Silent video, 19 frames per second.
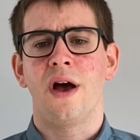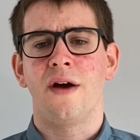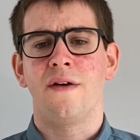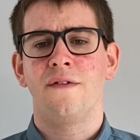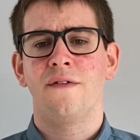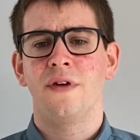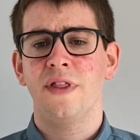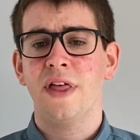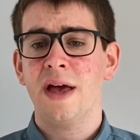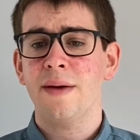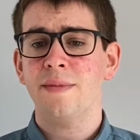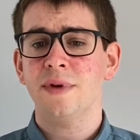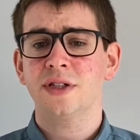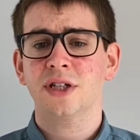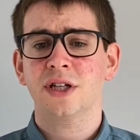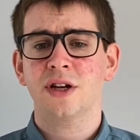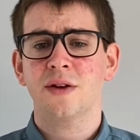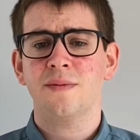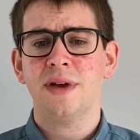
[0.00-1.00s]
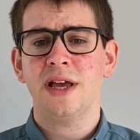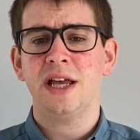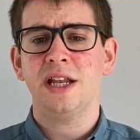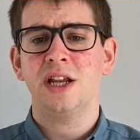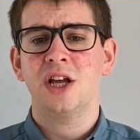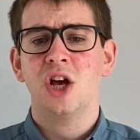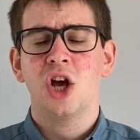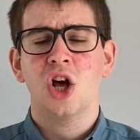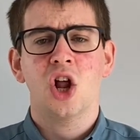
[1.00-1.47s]
For them, it's going to
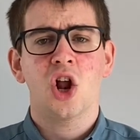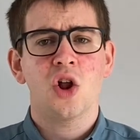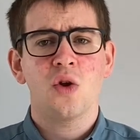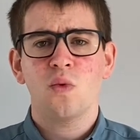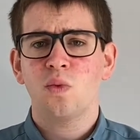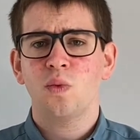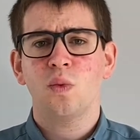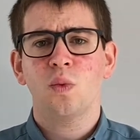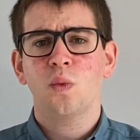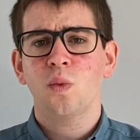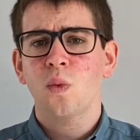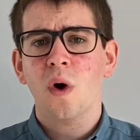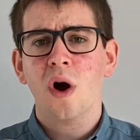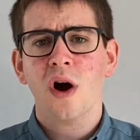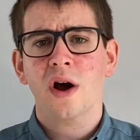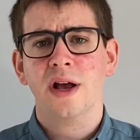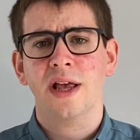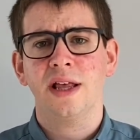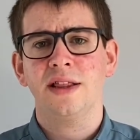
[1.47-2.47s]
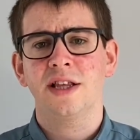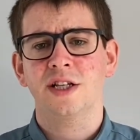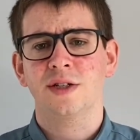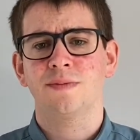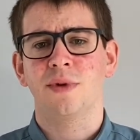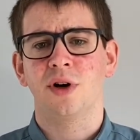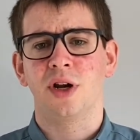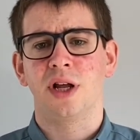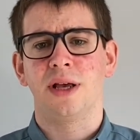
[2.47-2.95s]
mean working this
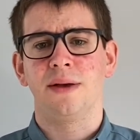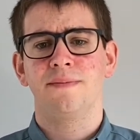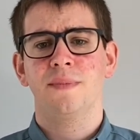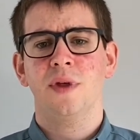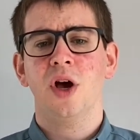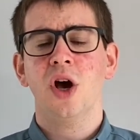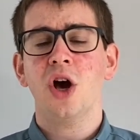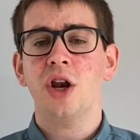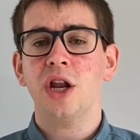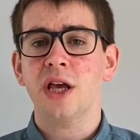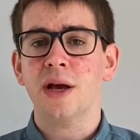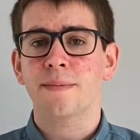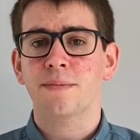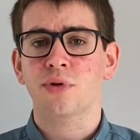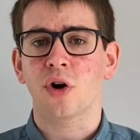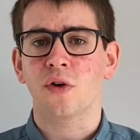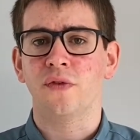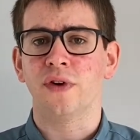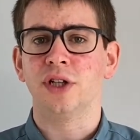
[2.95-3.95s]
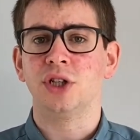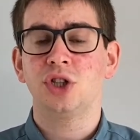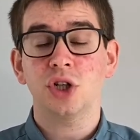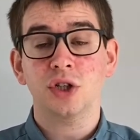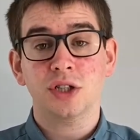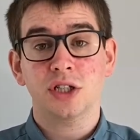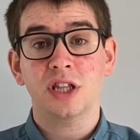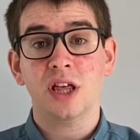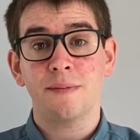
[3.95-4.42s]
money, earning a profit,
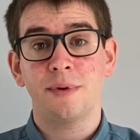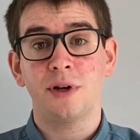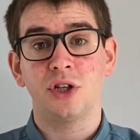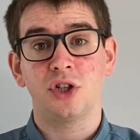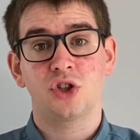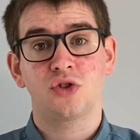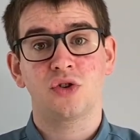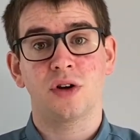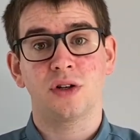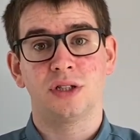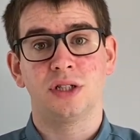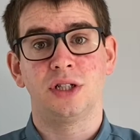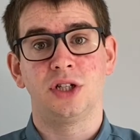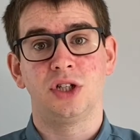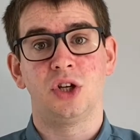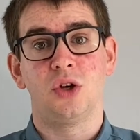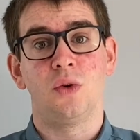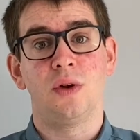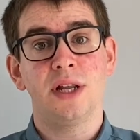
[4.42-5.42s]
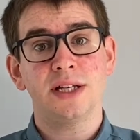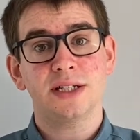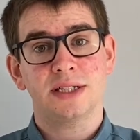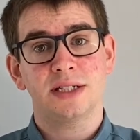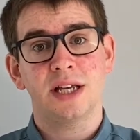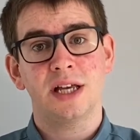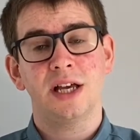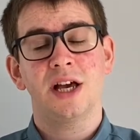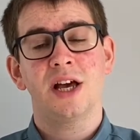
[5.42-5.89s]
just as they've been instructed to do,
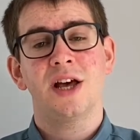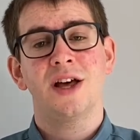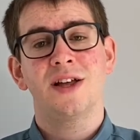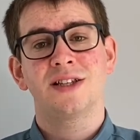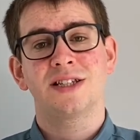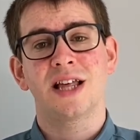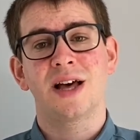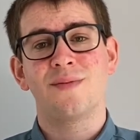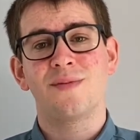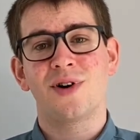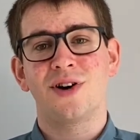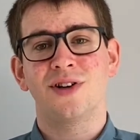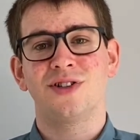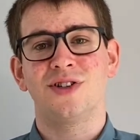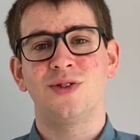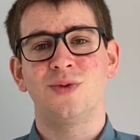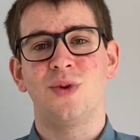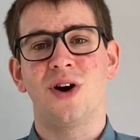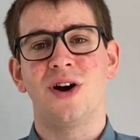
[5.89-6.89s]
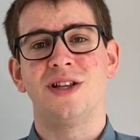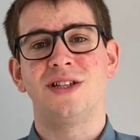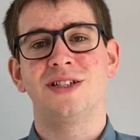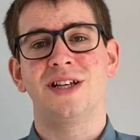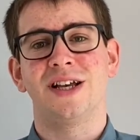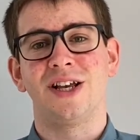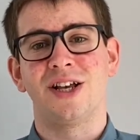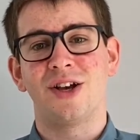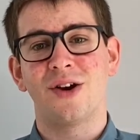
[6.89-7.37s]
listening to their master's words
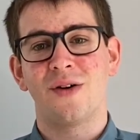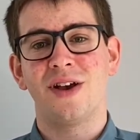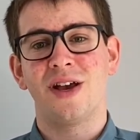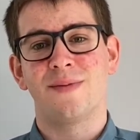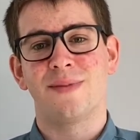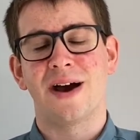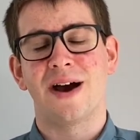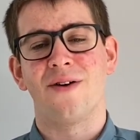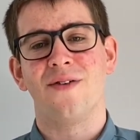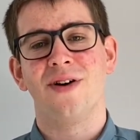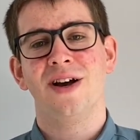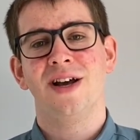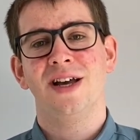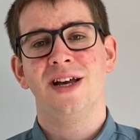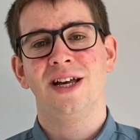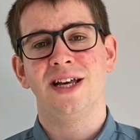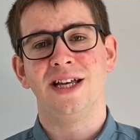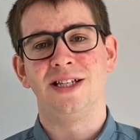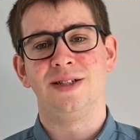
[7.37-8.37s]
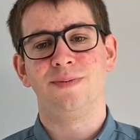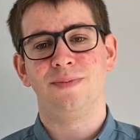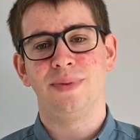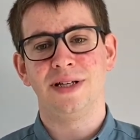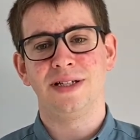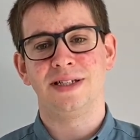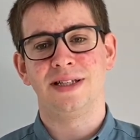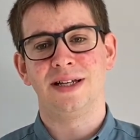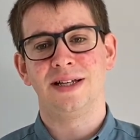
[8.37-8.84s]
and going about his
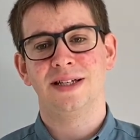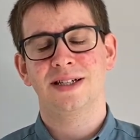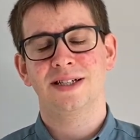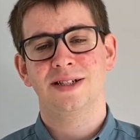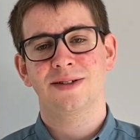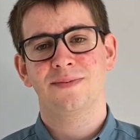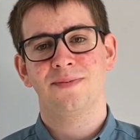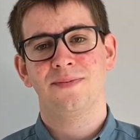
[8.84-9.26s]
business.